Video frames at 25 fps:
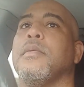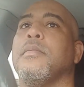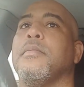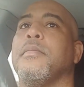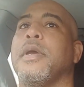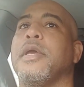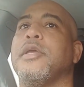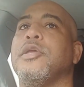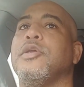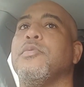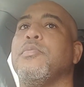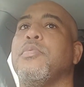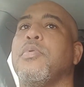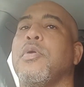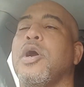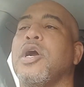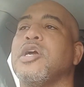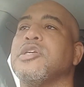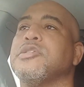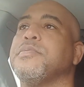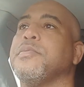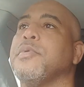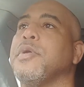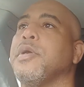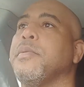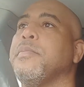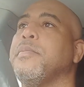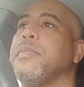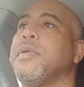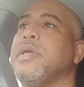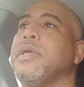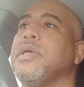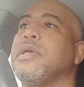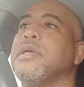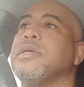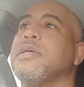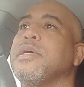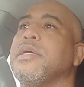May you prosper and
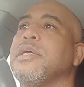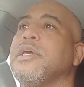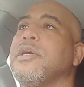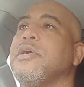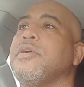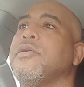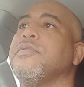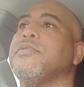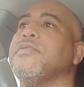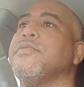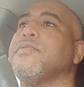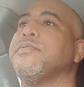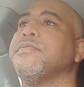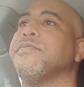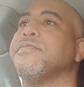be in good health,